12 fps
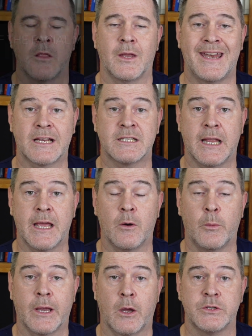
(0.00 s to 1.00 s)
The next layer
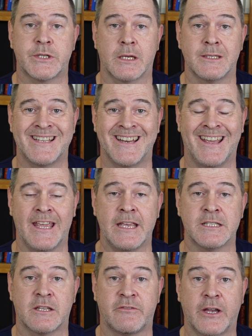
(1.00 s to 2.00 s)
we're going to consider
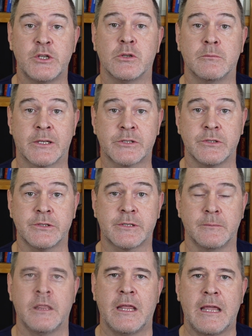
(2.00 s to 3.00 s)
is the facial
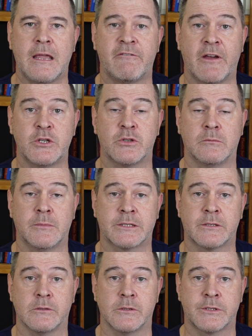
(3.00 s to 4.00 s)
muscles. The facial
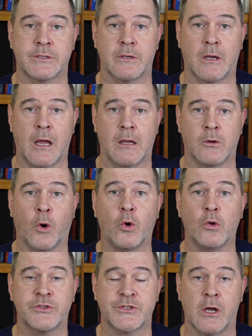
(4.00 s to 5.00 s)
muscles
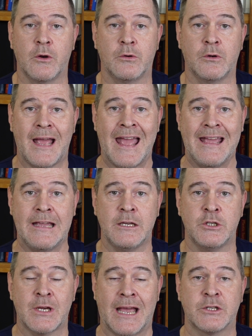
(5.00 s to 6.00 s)
also
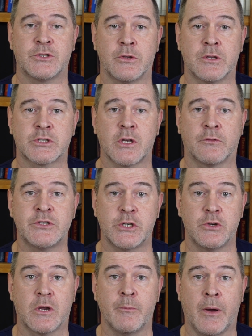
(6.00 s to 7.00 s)
age, as do the soft
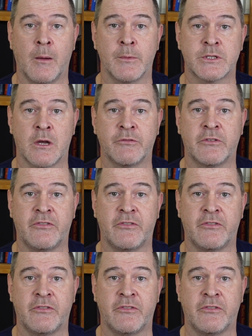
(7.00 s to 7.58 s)
tissue compartments of the